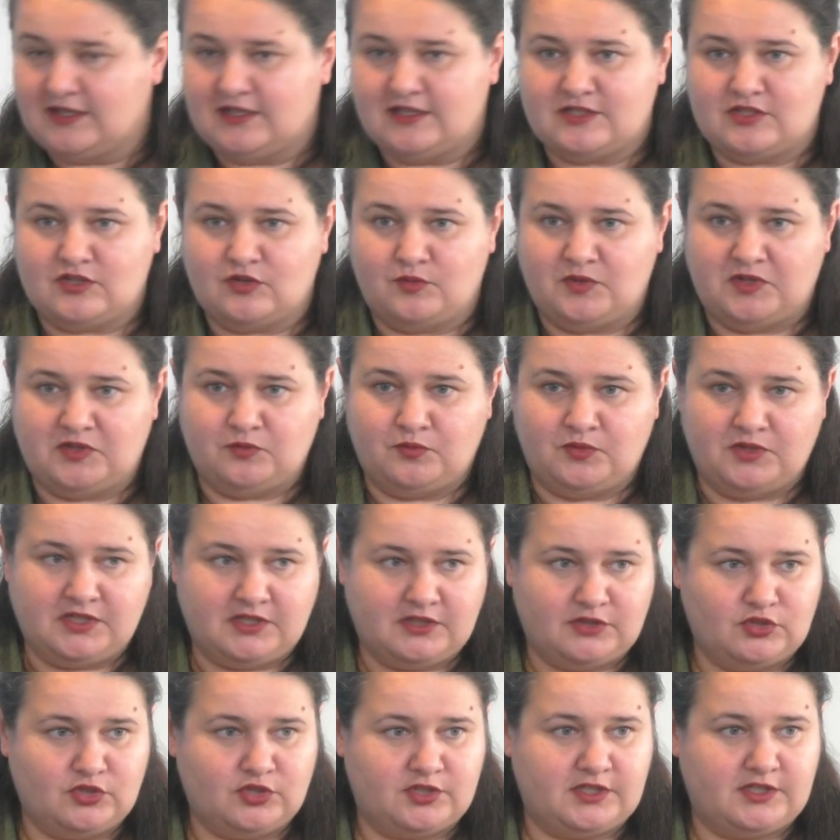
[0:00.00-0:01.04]
so when we're
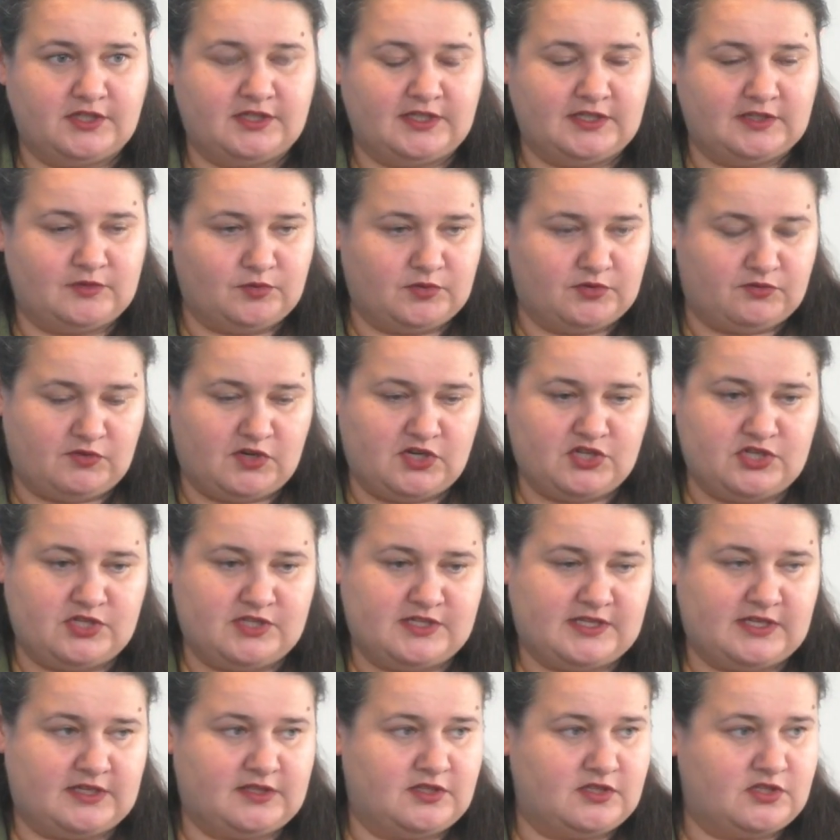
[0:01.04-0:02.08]
looking at what
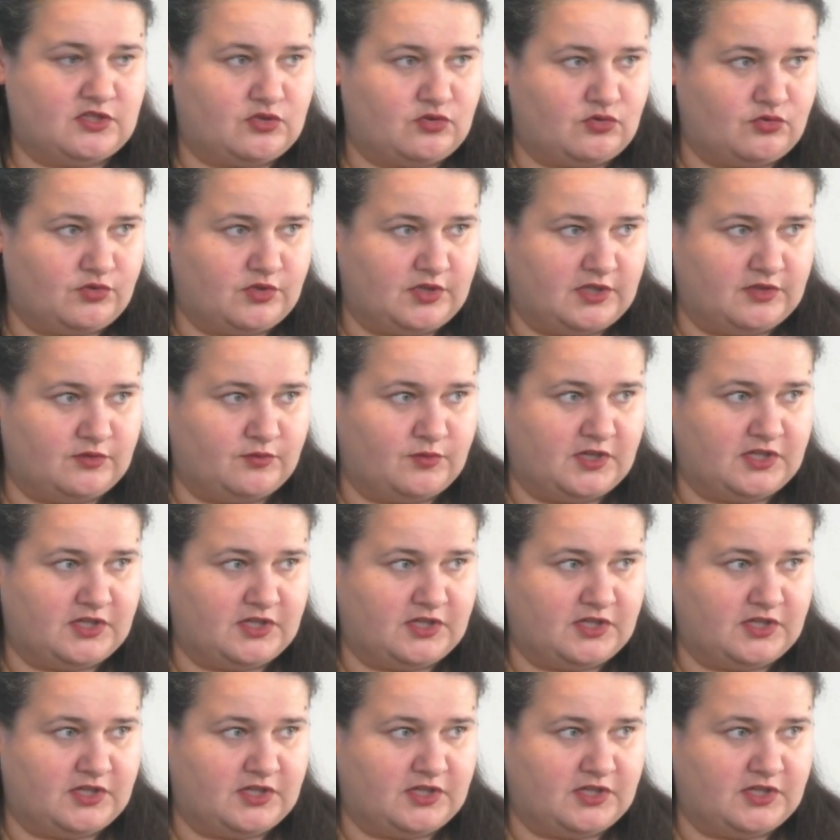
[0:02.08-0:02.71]
Russians are destroying,